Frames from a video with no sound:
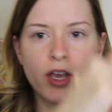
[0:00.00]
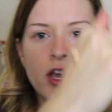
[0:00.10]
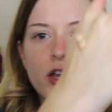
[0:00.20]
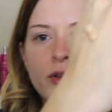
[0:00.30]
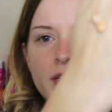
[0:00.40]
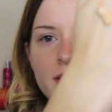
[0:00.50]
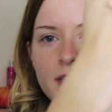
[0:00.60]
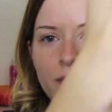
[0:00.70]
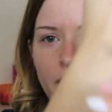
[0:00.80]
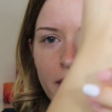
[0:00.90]
You can
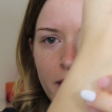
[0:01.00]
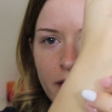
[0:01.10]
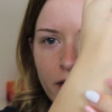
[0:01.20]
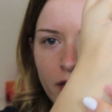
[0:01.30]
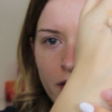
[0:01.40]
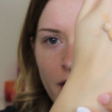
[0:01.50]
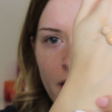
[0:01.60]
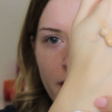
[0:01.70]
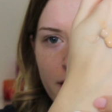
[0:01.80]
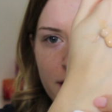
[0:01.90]
see right here,
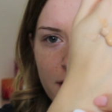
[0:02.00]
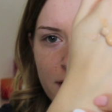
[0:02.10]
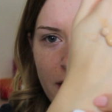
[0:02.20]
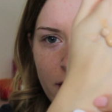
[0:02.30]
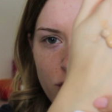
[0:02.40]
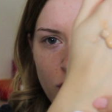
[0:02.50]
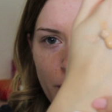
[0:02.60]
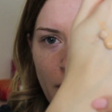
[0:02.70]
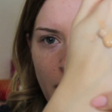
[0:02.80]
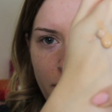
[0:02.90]
this is Natural
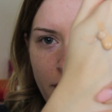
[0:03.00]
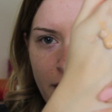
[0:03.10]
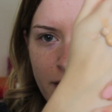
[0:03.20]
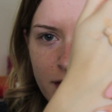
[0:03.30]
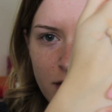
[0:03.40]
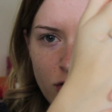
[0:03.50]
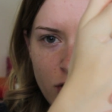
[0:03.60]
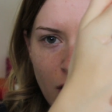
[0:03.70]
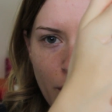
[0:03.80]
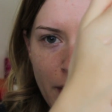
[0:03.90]
Buff and this is
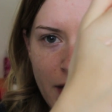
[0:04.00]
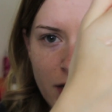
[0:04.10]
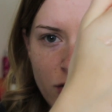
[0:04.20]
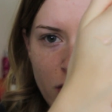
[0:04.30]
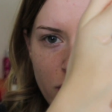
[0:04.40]
Shell Beige,